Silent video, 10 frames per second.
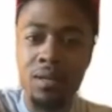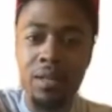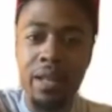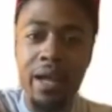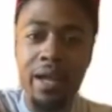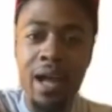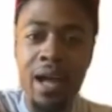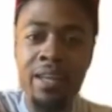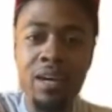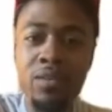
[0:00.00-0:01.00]
Like I
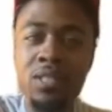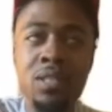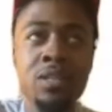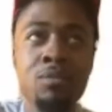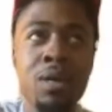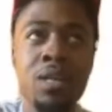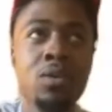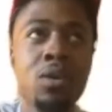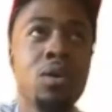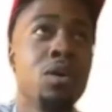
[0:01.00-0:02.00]
ain't never seen nobody
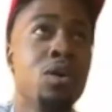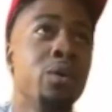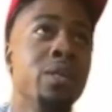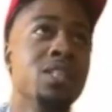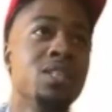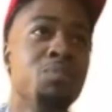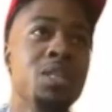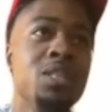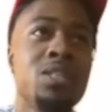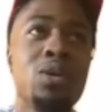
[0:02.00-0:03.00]
grow old and just
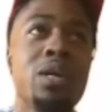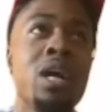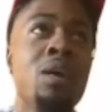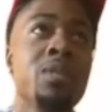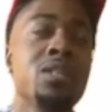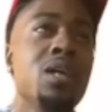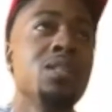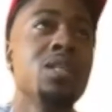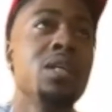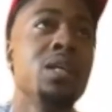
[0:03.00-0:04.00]
be so accomplished as
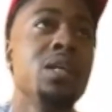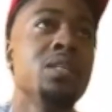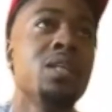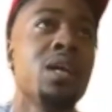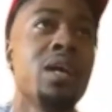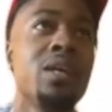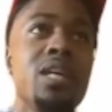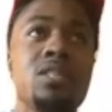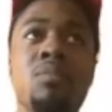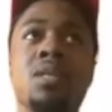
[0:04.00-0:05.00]
he is. Like
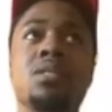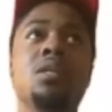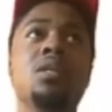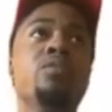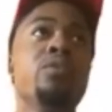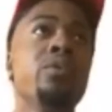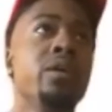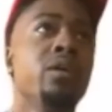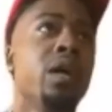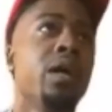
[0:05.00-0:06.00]
that's my ceiling for
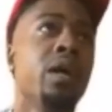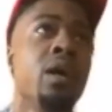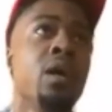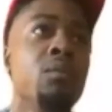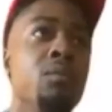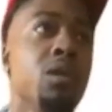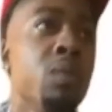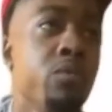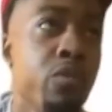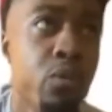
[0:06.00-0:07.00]
real. Like
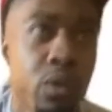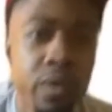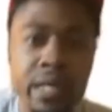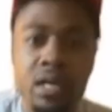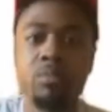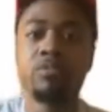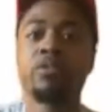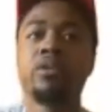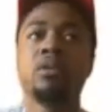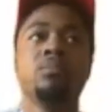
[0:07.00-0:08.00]
coming from where we coming
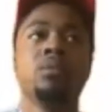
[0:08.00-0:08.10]
from.